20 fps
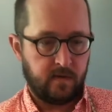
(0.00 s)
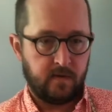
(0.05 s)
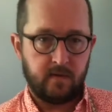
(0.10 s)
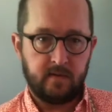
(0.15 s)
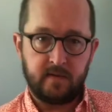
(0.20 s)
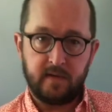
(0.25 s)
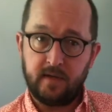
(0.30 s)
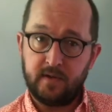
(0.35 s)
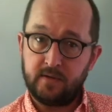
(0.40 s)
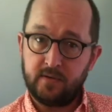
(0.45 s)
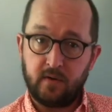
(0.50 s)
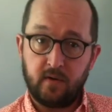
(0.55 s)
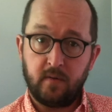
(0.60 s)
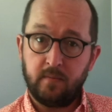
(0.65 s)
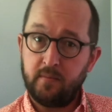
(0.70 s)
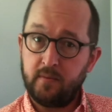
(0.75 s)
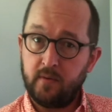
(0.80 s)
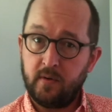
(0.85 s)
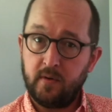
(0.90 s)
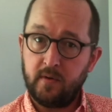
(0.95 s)
C
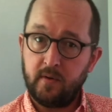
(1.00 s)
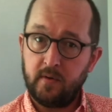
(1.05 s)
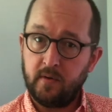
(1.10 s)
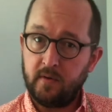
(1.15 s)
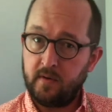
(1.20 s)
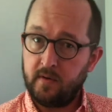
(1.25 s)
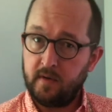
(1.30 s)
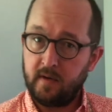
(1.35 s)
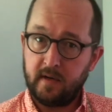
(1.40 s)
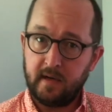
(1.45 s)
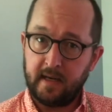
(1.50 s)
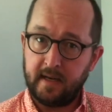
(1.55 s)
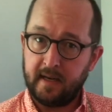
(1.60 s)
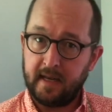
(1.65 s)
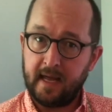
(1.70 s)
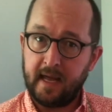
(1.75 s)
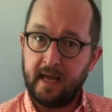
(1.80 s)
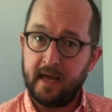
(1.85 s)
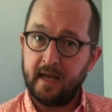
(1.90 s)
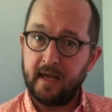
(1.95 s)
sharp and
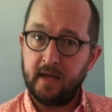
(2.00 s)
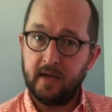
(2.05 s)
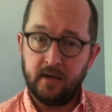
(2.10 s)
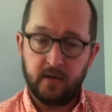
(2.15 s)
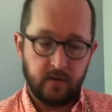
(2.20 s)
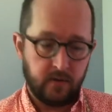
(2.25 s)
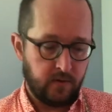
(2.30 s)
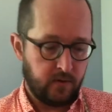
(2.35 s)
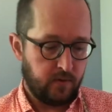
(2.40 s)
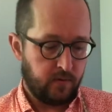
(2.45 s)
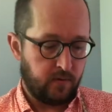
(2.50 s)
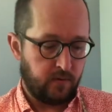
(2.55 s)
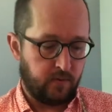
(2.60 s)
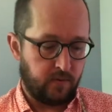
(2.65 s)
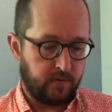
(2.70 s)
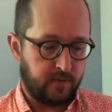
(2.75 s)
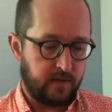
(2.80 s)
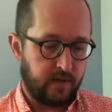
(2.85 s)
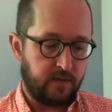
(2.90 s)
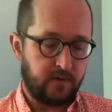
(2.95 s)
A, or
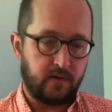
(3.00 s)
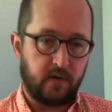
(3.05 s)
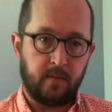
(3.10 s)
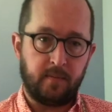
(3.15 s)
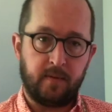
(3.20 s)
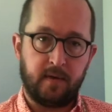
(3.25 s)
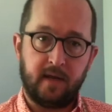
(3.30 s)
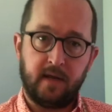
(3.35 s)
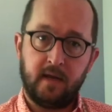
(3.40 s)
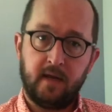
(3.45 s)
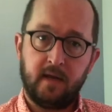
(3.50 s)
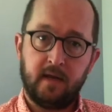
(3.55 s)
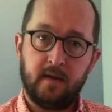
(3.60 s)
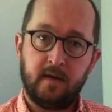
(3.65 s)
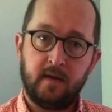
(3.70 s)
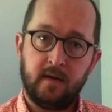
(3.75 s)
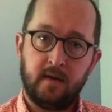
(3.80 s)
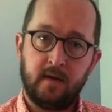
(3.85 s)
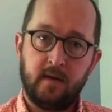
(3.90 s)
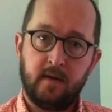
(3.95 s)
C sharp and E,
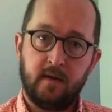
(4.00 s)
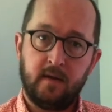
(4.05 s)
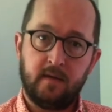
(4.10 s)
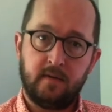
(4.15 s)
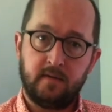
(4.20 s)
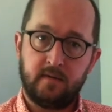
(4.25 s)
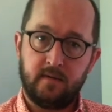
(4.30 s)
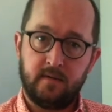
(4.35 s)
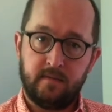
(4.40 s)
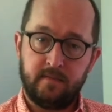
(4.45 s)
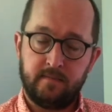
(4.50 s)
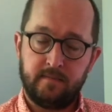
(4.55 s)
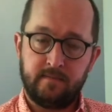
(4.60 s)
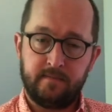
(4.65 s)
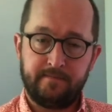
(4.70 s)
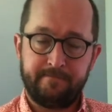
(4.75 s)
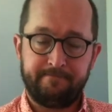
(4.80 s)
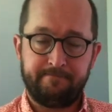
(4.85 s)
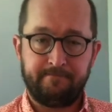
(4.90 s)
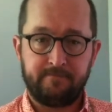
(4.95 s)

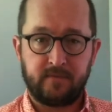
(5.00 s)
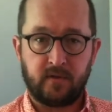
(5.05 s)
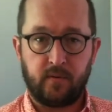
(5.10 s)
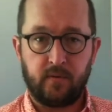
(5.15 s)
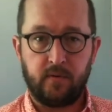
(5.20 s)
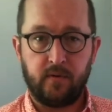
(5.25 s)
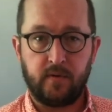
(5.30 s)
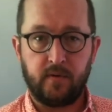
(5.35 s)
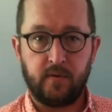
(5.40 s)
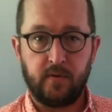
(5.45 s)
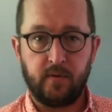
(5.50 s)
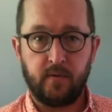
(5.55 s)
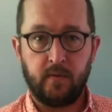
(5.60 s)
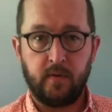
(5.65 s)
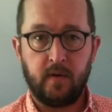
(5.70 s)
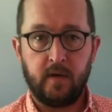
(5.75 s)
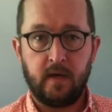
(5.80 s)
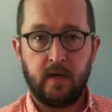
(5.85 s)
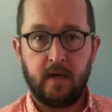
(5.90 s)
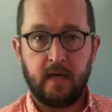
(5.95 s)
or you could do
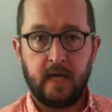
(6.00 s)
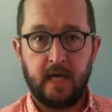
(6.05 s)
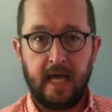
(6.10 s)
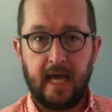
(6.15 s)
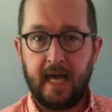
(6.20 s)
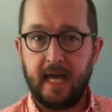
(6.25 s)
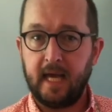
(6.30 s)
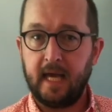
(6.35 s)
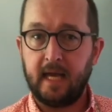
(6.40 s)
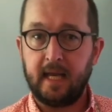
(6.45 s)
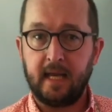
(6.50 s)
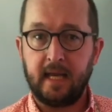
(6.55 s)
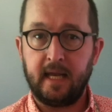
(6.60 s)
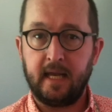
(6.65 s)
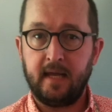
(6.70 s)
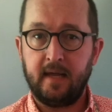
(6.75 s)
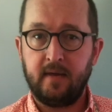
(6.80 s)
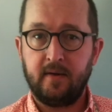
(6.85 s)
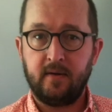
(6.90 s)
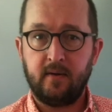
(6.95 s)
A and E,
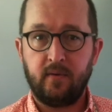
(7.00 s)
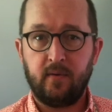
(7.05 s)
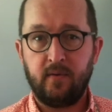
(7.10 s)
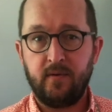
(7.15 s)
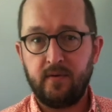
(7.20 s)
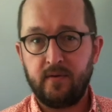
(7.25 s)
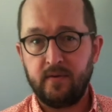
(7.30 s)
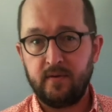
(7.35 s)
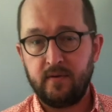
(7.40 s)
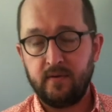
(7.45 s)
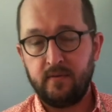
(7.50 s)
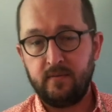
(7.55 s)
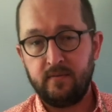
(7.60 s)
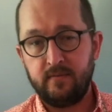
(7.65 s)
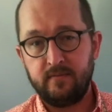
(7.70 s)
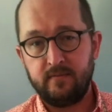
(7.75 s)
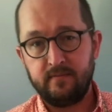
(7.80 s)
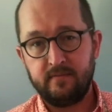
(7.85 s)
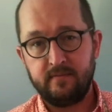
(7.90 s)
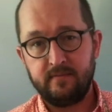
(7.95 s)
or you could do
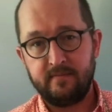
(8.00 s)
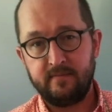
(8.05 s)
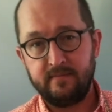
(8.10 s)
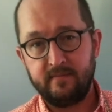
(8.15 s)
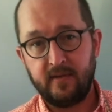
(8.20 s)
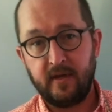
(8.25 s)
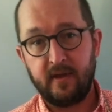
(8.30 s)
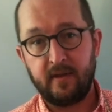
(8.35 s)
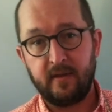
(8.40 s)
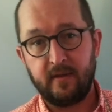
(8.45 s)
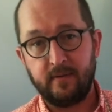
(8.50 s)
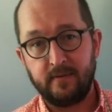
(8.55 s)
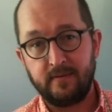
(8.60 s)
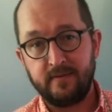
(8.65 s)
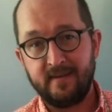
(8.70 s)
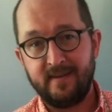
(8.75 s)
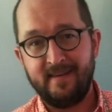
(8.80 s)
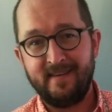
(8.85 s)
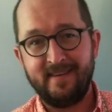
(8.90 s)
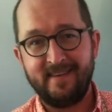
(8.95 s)
none of those,
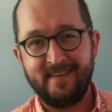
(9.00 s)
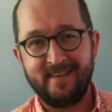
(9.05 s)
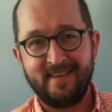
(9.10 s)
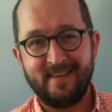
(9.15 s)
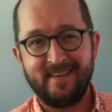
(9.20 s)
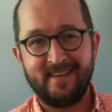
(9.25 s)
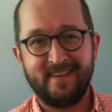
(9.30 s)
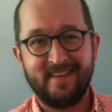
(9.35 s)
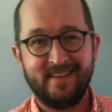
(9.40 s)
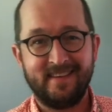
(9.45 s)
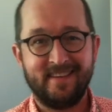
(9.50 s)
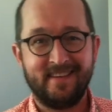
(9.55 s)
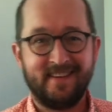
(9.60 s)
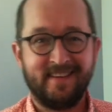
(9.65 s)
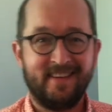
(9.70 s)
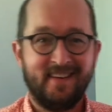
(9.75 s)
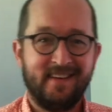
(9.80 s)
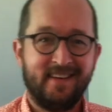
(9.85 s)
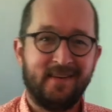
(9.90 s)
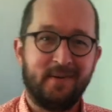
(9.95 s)

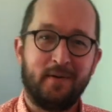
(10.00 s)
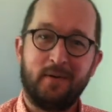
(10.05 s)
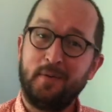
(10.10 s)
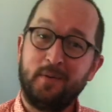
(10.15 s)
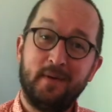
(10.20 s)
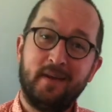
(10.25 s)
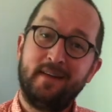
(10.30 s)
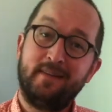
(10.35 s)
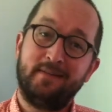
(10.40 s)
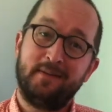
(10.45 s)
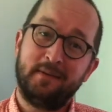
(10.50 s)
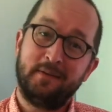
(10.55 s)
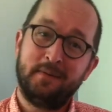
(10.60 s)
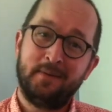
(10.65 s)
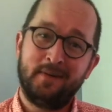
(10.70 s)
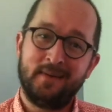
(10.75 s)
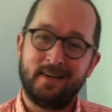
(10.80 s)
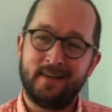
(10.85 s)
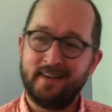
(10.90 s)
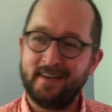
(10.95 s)
or whatever you
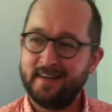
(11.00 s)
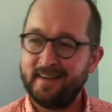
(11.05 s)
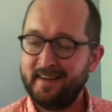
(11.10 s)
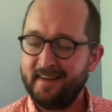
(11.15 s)
want.